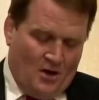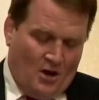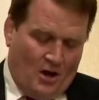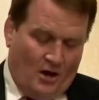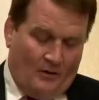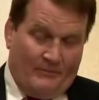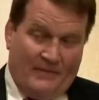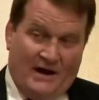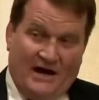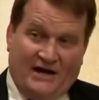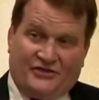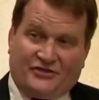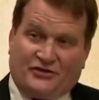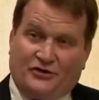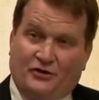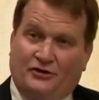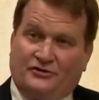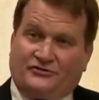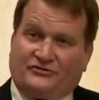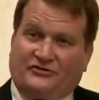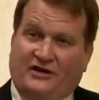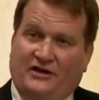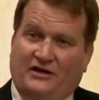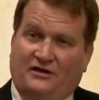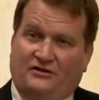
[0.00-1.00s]
On May
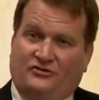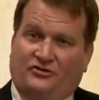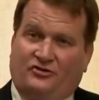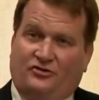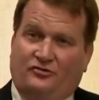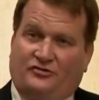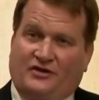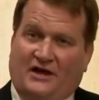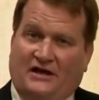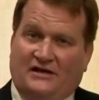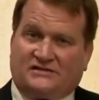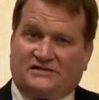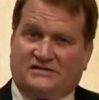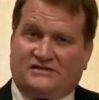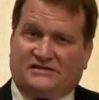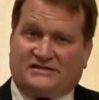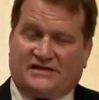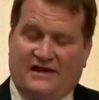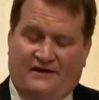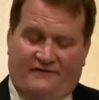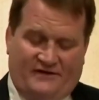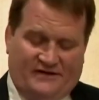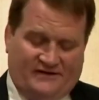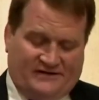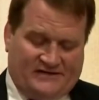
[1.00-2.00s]
thirteenth, two thousand
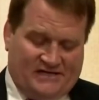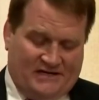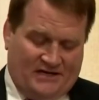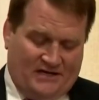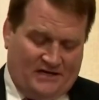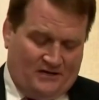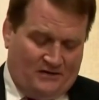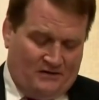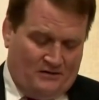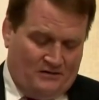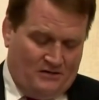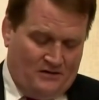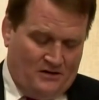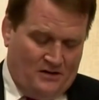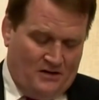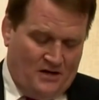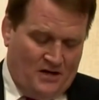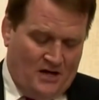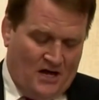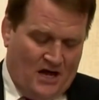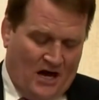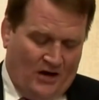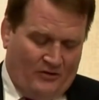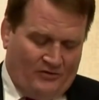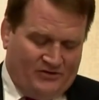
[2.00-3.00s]
seventeen,
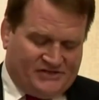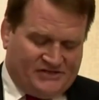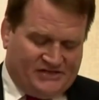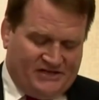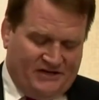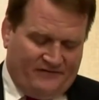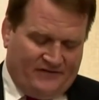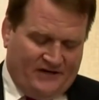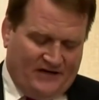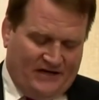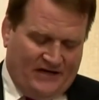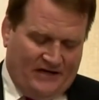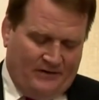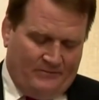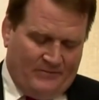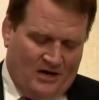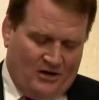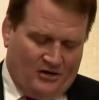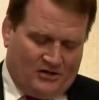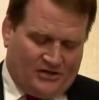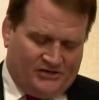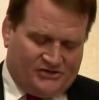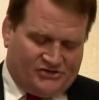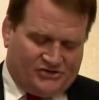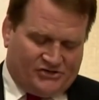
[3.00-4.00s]
I received an
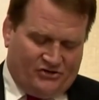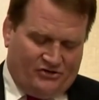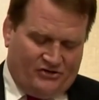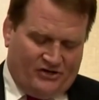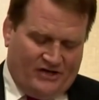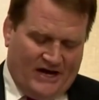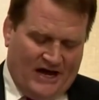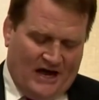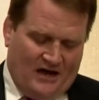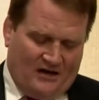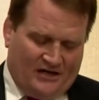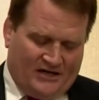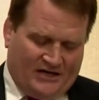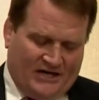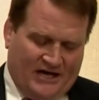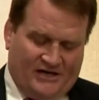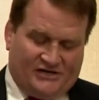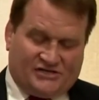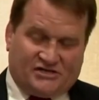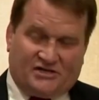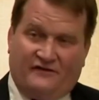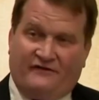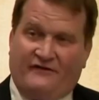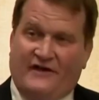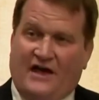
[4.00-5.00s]
email concerning
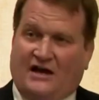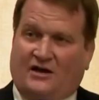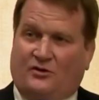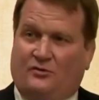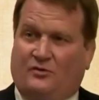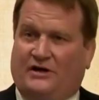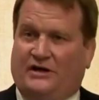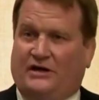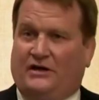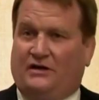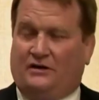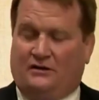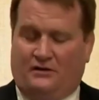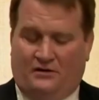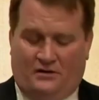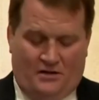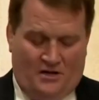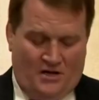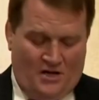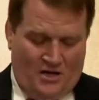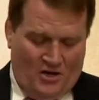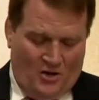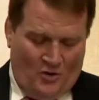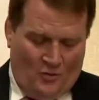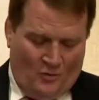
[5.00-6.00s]
allocation of equity,
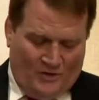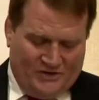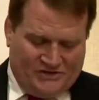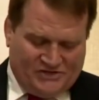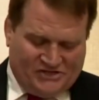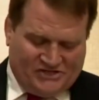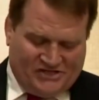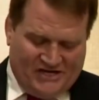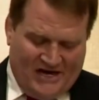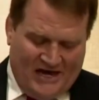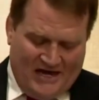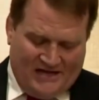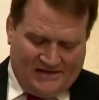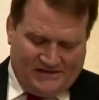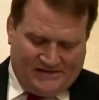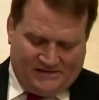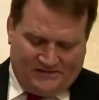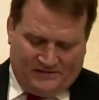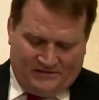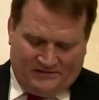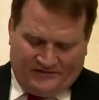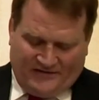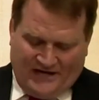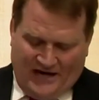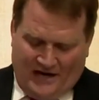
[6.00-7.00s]
which
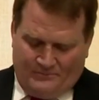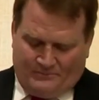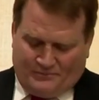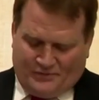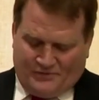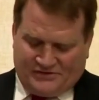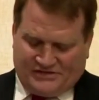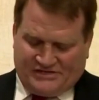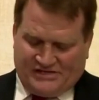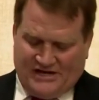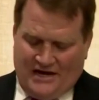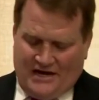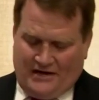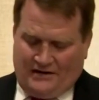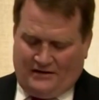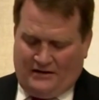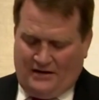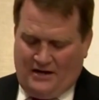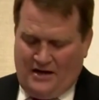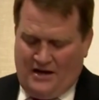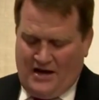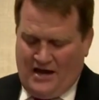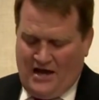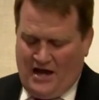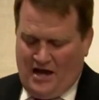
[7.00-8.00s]
says ten percent
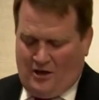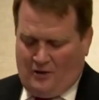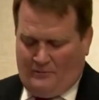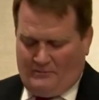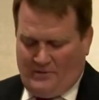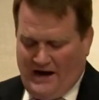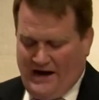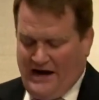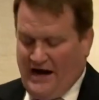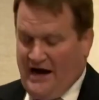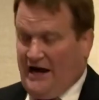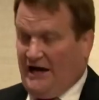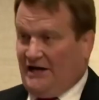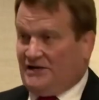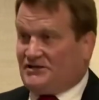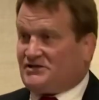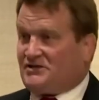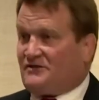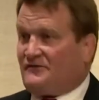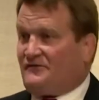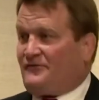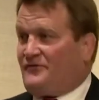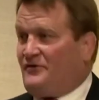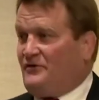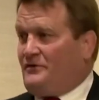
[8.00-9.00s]
held by
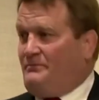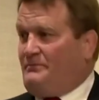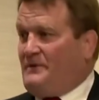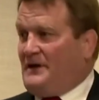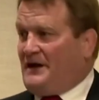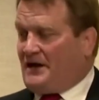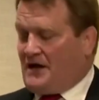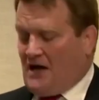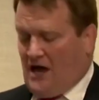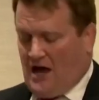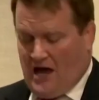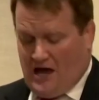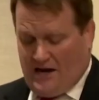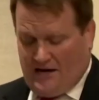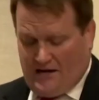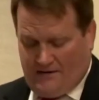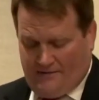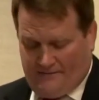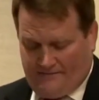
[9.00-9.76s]
H for the big guy.